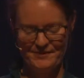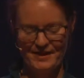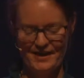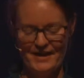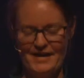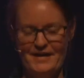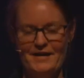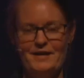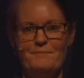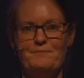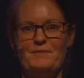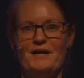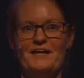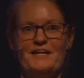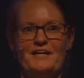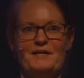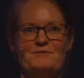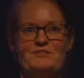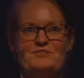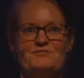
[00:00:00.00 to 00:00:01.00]
My
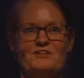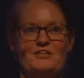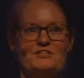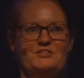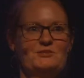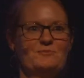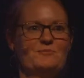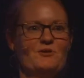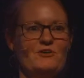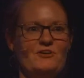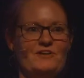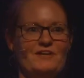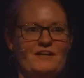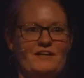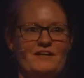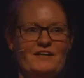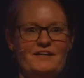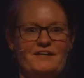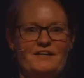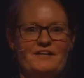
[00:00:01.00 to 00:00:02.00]
name is Fransje
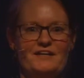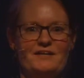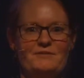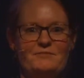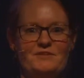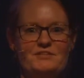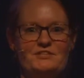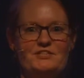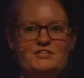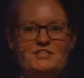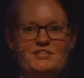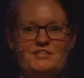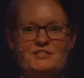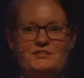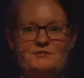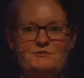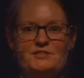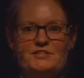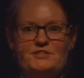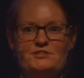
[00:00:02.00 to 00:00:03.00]
Molenaar. I am a
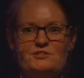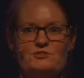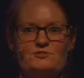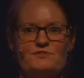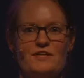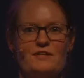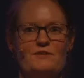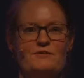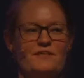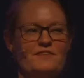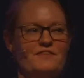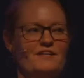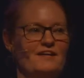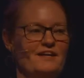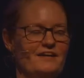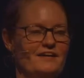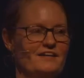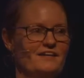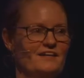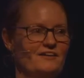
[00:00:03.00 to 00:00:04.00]
senior research fellow at the
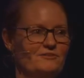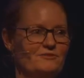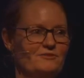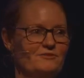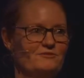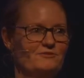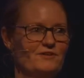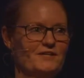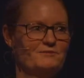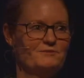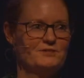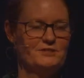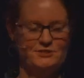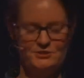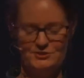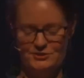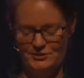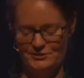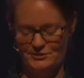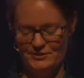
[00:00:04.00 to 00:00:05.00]
Klingendaal Conflict
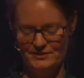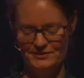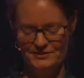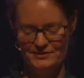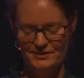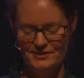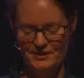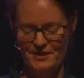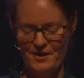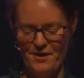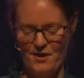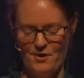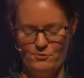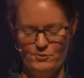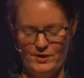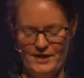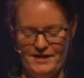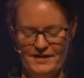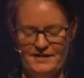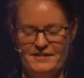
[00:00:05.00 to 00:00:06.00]
Research Unit,
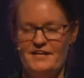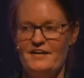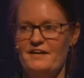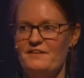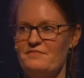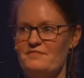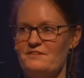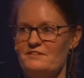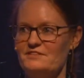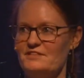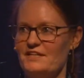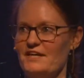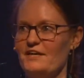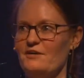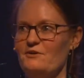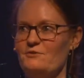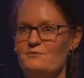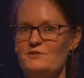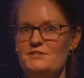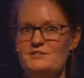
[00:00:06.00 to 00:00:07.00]
where I head the
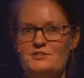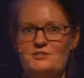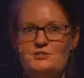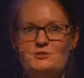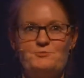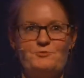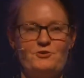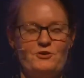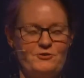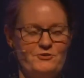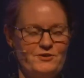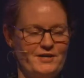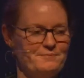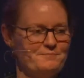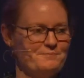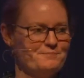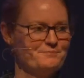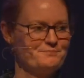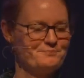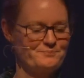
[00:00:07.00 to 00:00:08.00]
Sahel Research
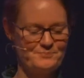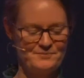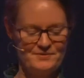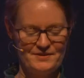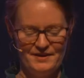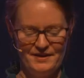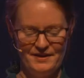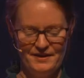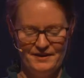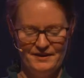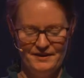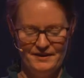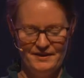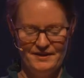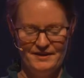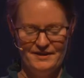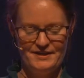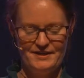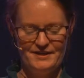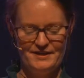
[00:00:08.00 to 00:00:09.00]
Program.
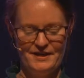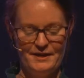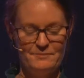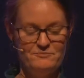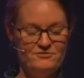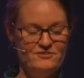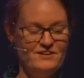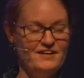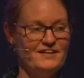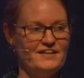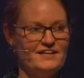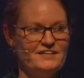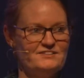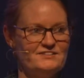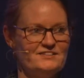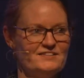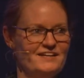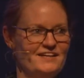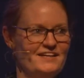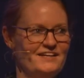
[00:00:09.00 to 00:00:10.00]
I'm filling in
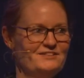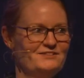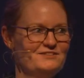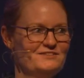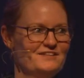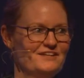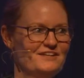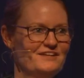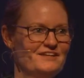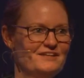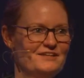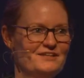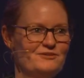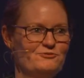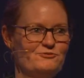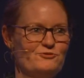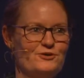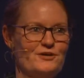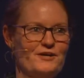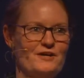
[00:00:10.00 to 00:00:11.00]
tonight
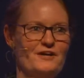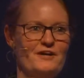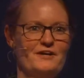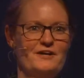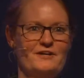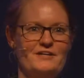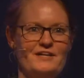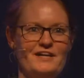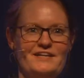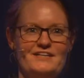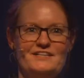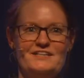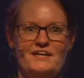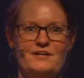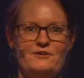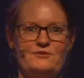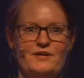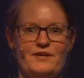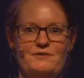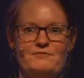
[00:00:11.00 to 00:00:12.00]
for our
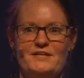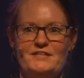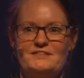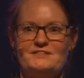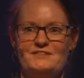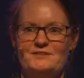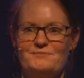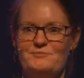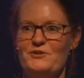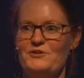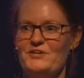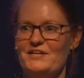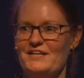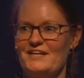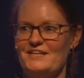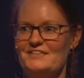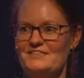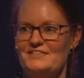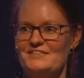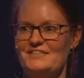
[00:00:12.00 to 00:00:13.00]
Klingendaal director,
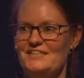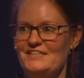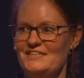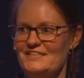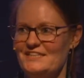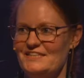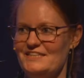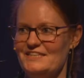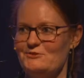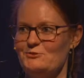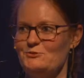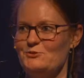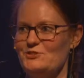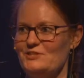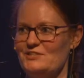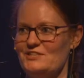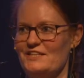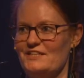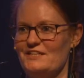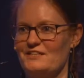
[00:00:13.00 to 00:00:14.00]
Monica C.,
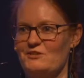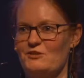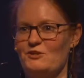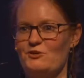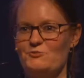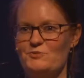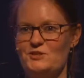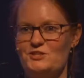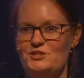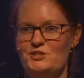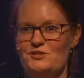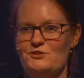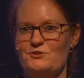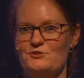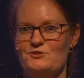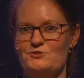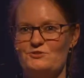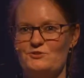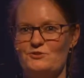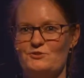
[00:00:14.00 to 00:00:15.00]
who's sick at home and she
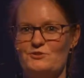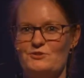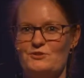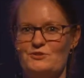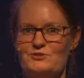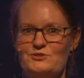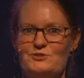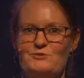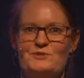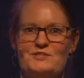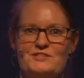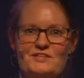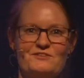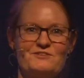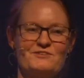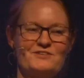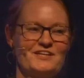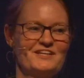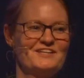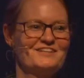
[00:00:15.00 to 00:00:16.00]
couldn't talk. So we
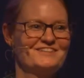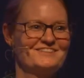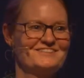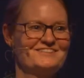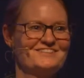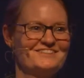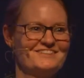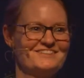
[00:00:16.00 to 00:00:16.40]
said, okay, that's